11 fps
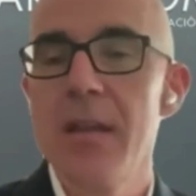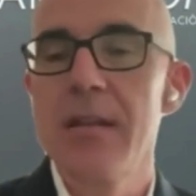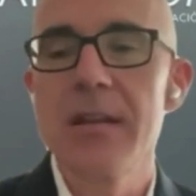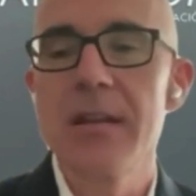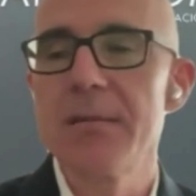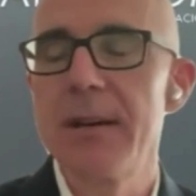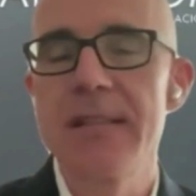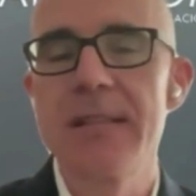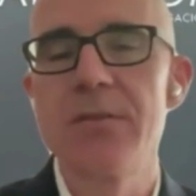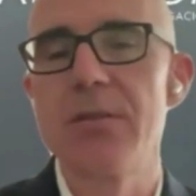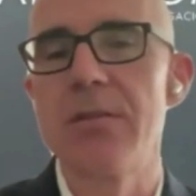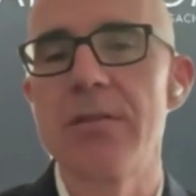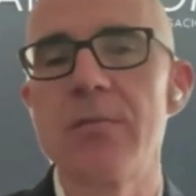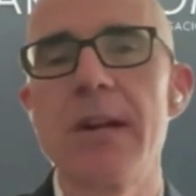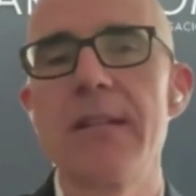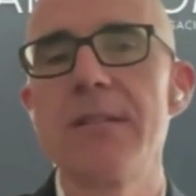Yeah, it's very easy to use.
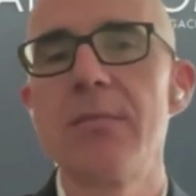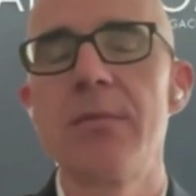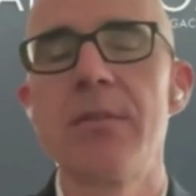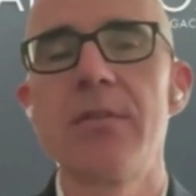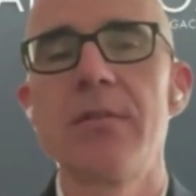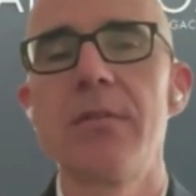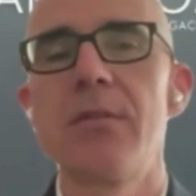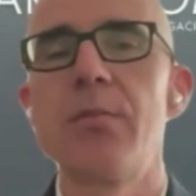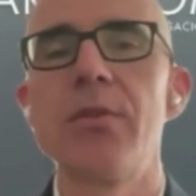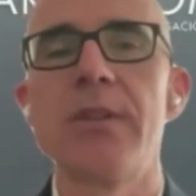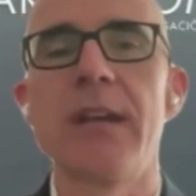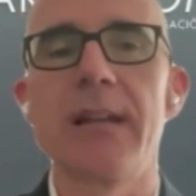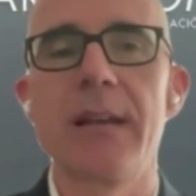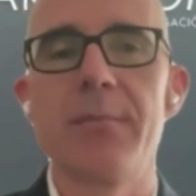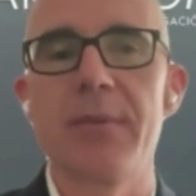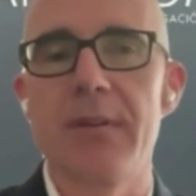Once you put the
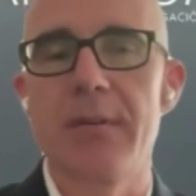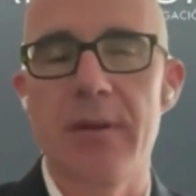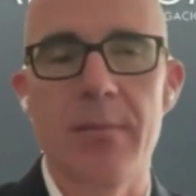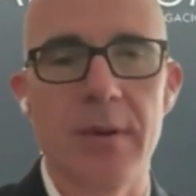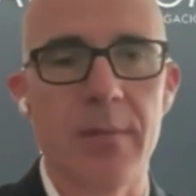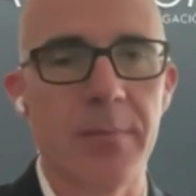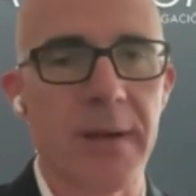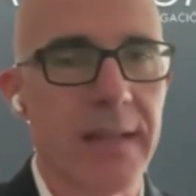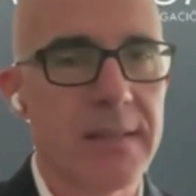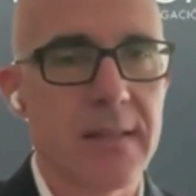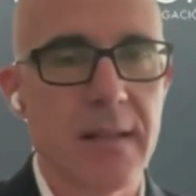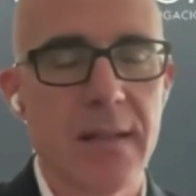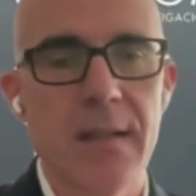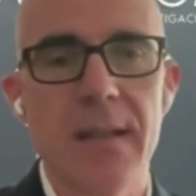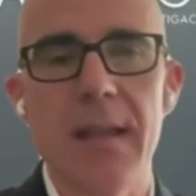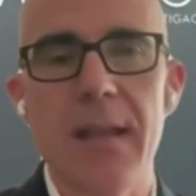clip on place,
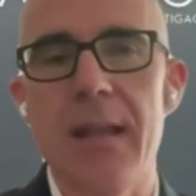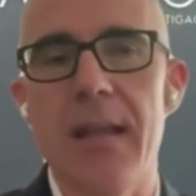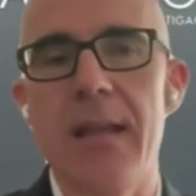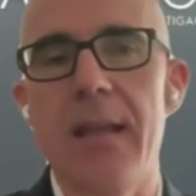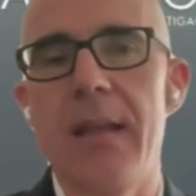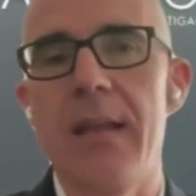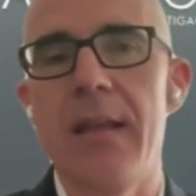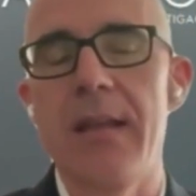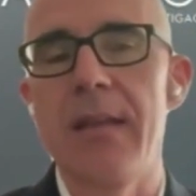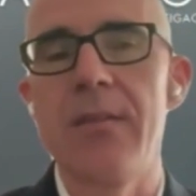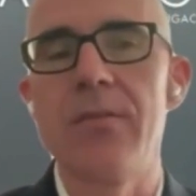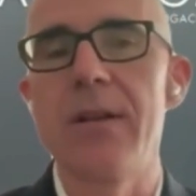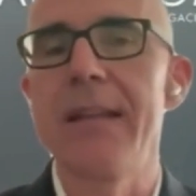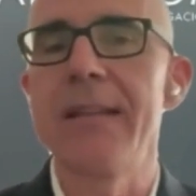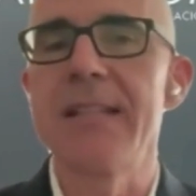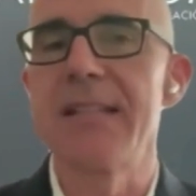you
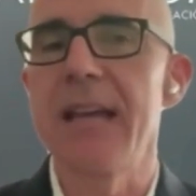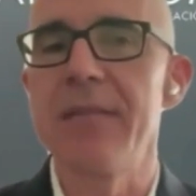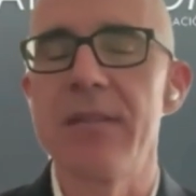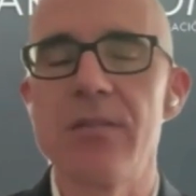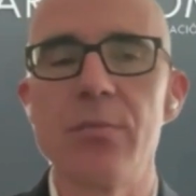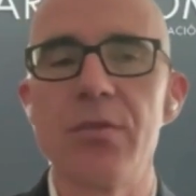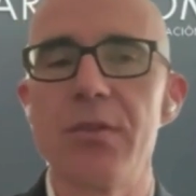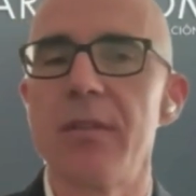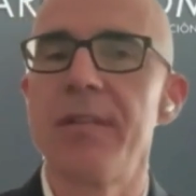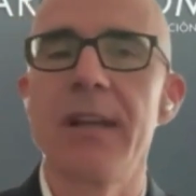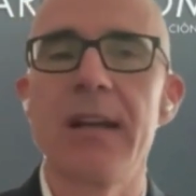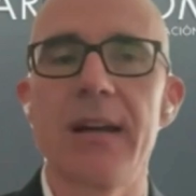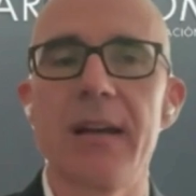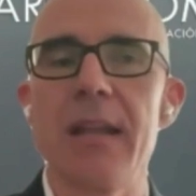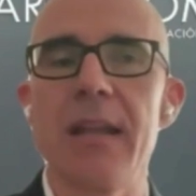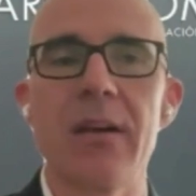can decide if you put your finger
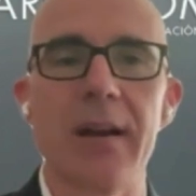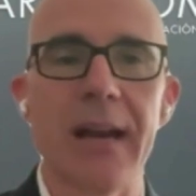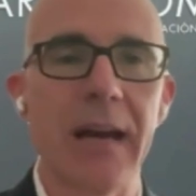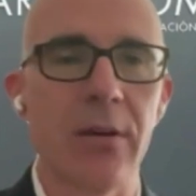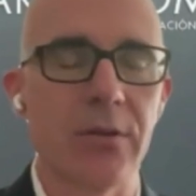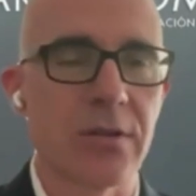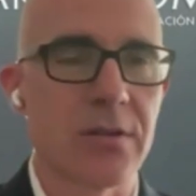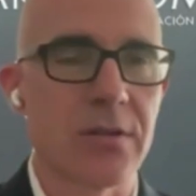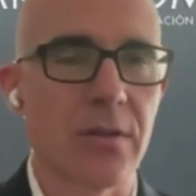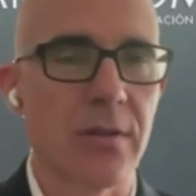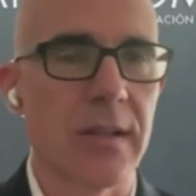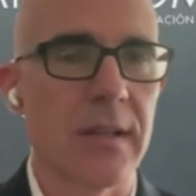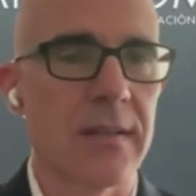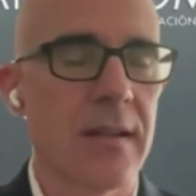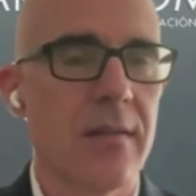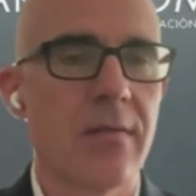in and out. So
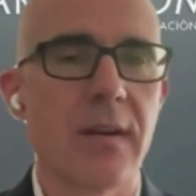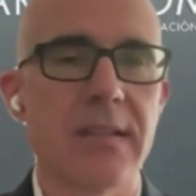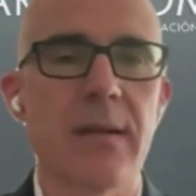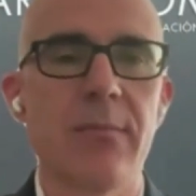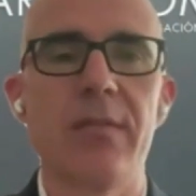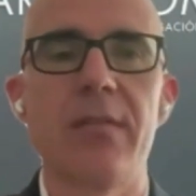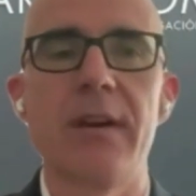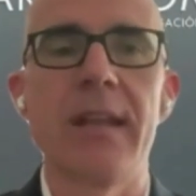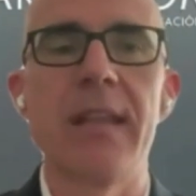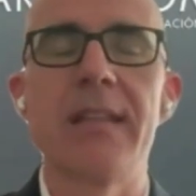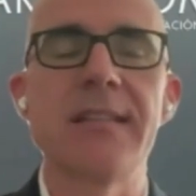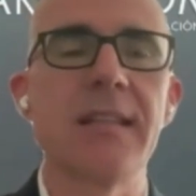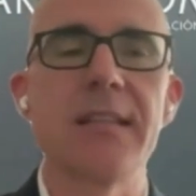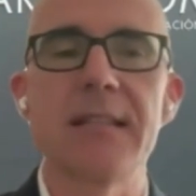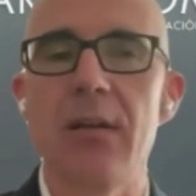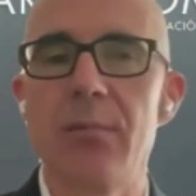for example, for an ESD,
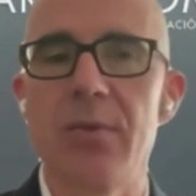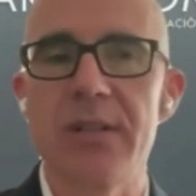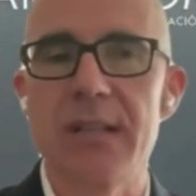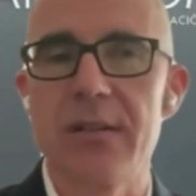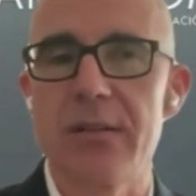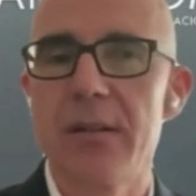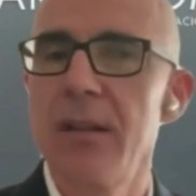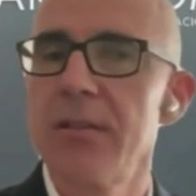it's a long procedure.